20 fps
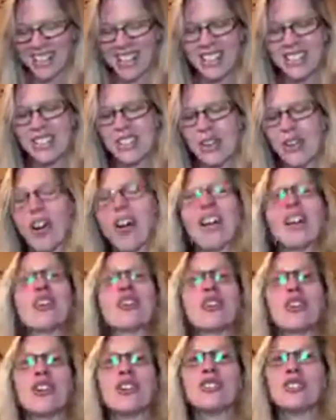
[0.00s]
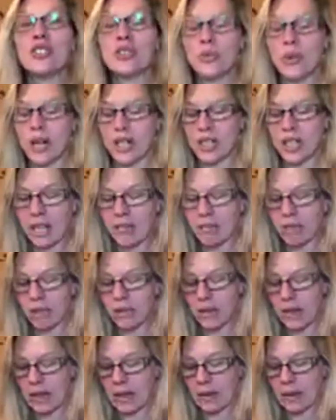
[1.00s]
So I encourage you to watch that
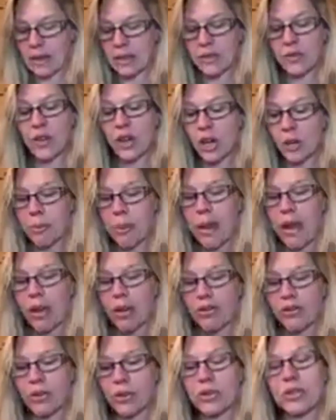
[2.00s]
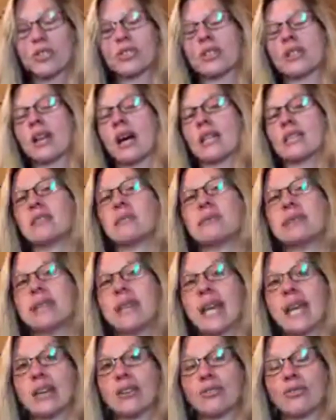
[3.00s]
movie. It's very powerful, and there's a lot to be
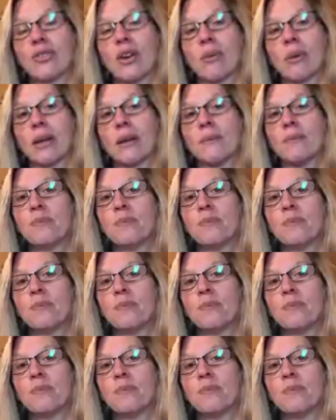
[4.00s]
gained from it.